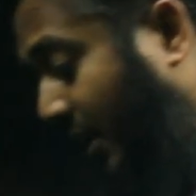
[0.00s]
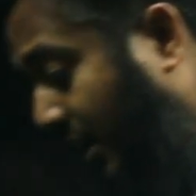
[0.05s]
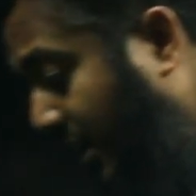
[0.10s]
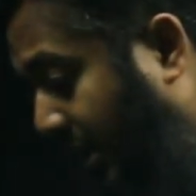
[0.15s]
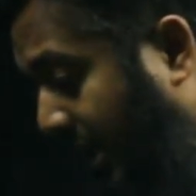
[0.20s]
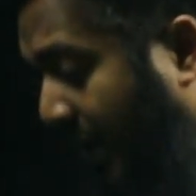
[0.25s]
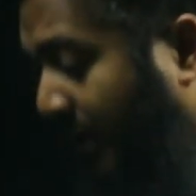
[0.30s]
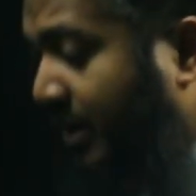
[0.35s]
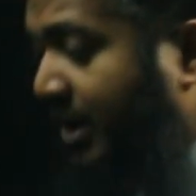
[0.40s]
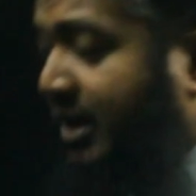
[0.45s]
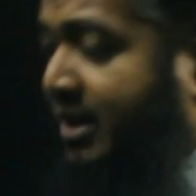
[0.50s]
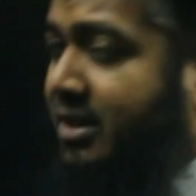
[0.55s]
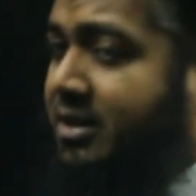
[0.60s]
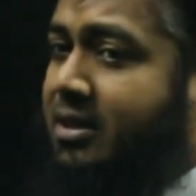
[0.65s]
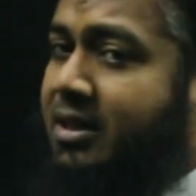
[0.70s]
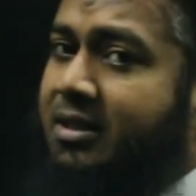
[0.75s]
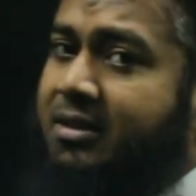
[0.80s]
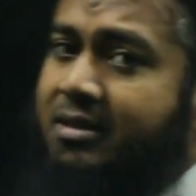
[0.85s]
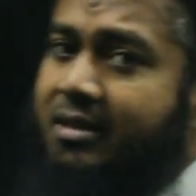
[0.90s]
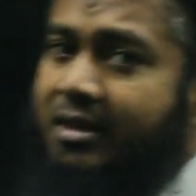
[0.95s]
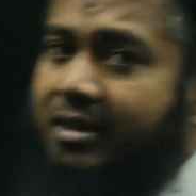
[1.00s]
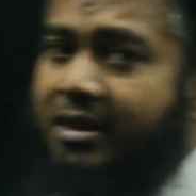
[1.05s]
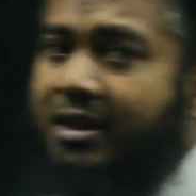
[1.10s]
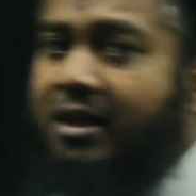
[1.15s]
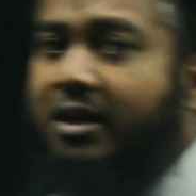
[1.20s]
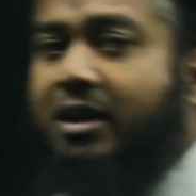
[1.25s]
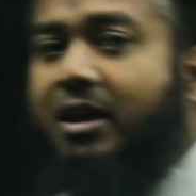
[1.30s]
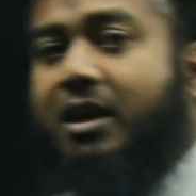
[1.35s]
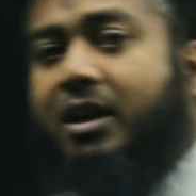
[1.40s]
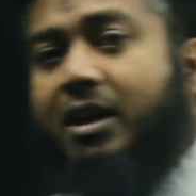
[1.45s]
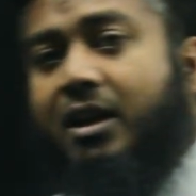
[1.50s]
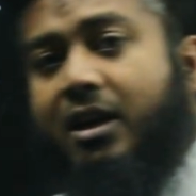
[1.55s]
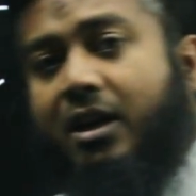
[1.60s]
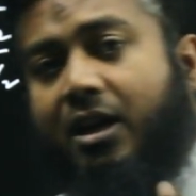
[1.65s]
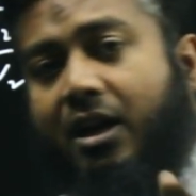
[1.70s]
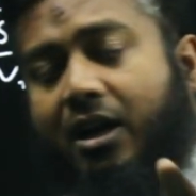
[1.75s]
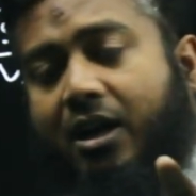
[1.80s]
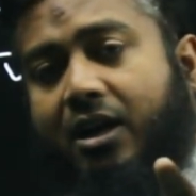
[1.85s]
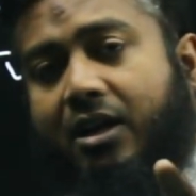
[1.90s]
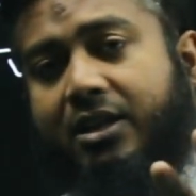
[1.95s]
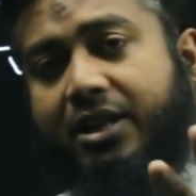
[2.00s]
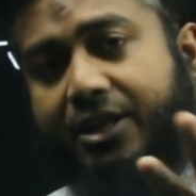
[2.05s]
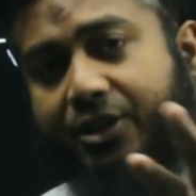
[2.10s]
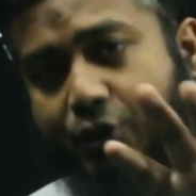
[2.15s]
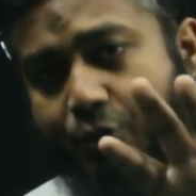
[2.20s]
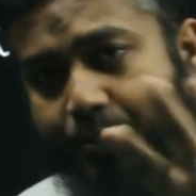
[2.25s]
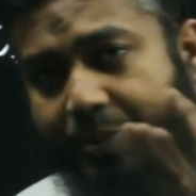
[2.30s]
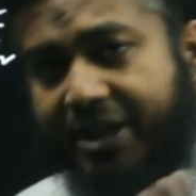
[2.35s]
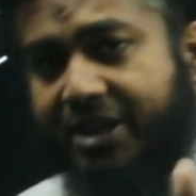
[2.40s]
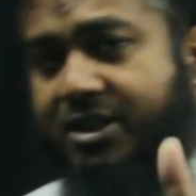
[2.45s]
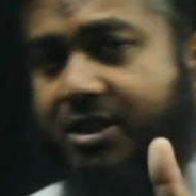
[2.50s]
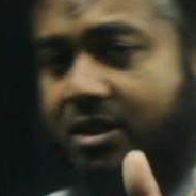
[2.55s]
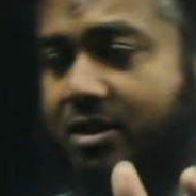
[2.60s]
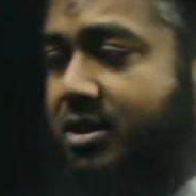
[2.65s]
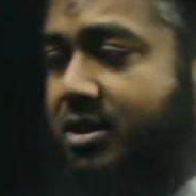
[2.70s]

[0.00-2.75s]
Now, let us consider the special